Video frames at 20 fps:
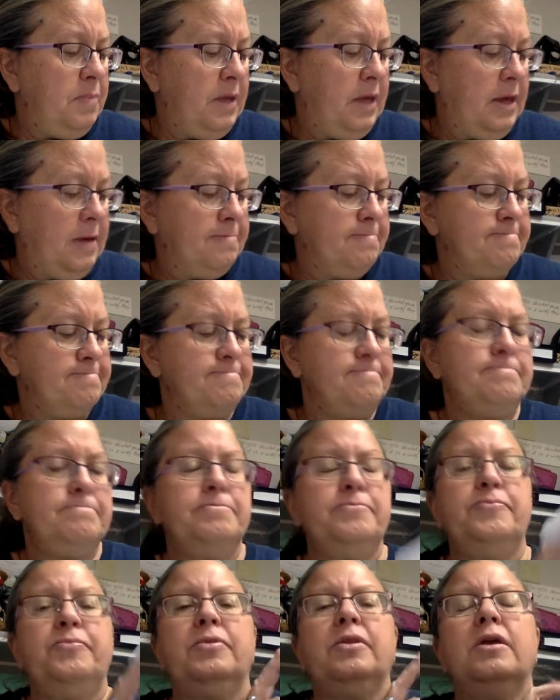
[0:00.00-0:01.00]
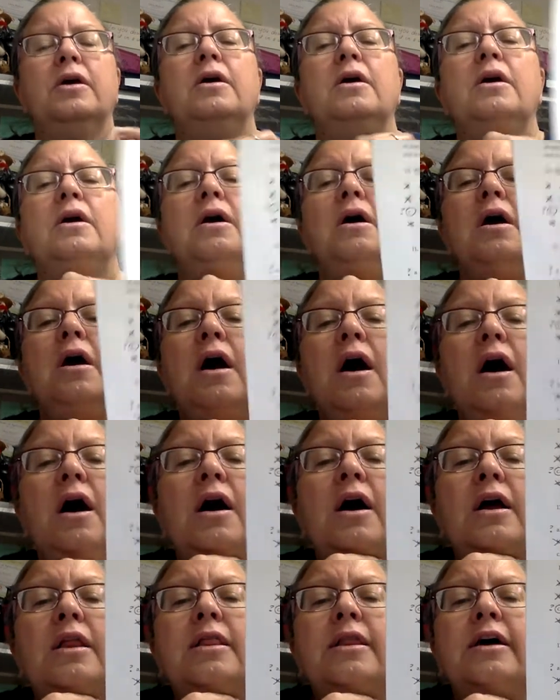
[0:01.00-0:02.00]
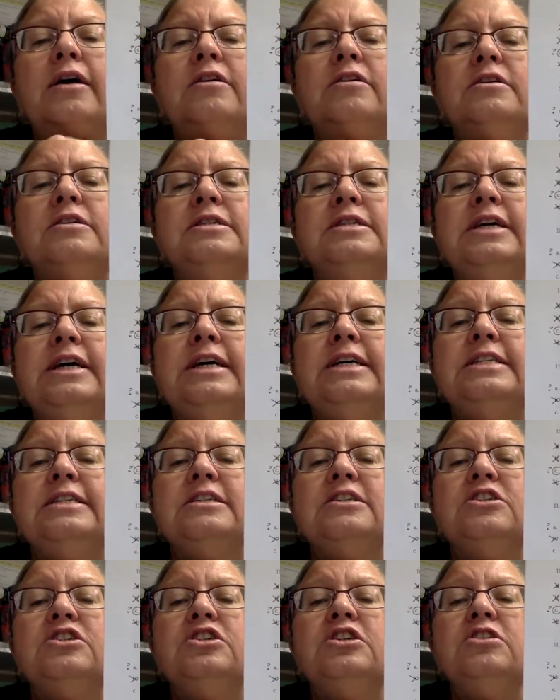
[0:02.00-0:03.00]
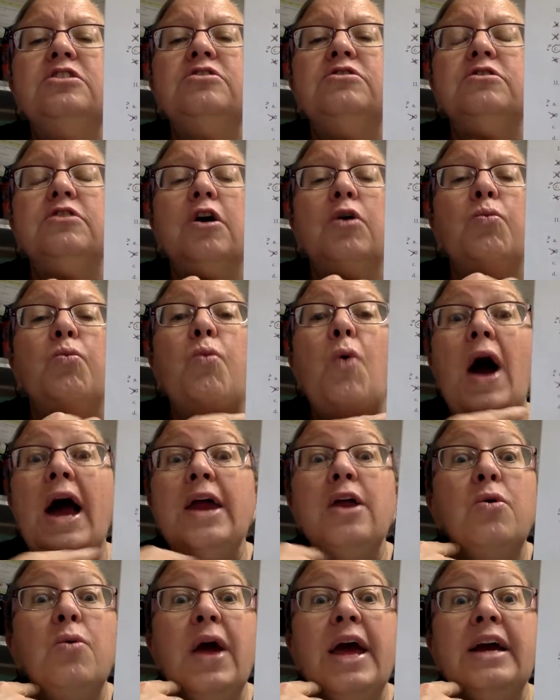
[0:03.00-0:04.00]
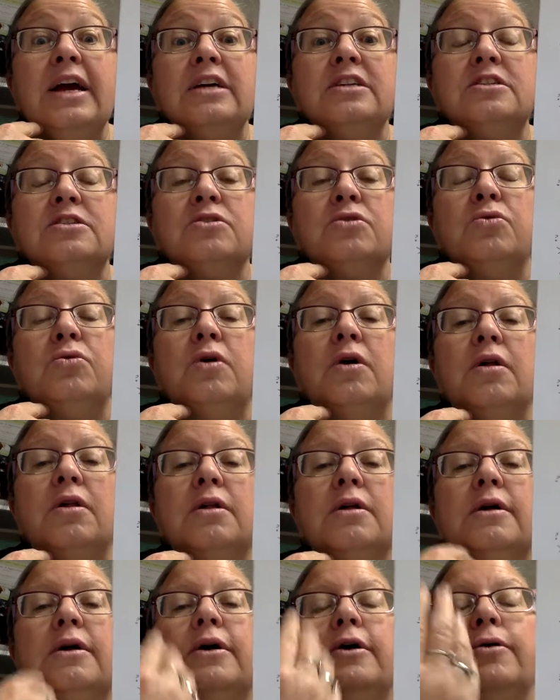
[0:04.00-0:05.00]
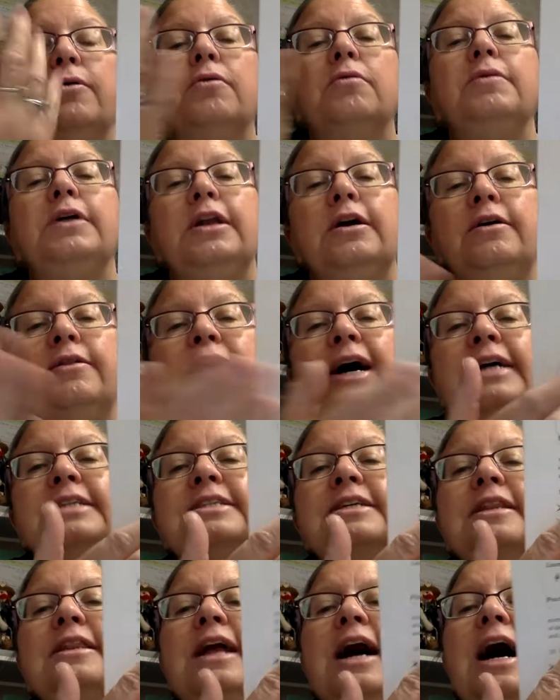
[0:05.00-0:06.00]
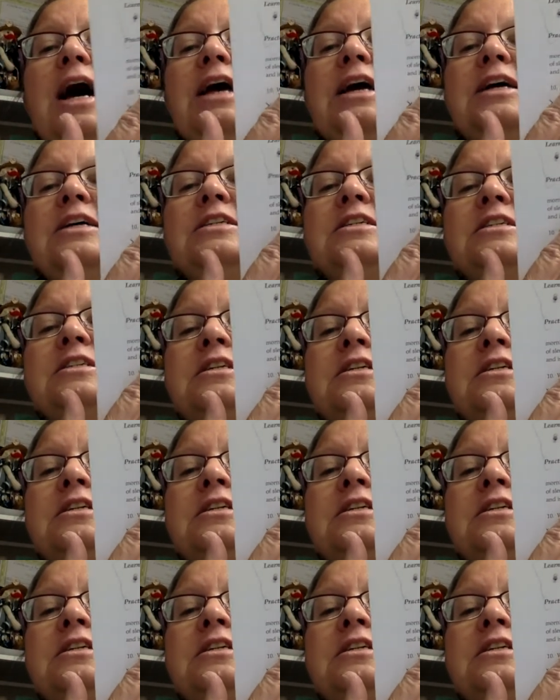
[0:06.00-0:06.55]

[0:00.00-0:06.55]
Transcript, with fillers: B. On letter C, it says children are wide awake at school. Well, we know that's a lie because it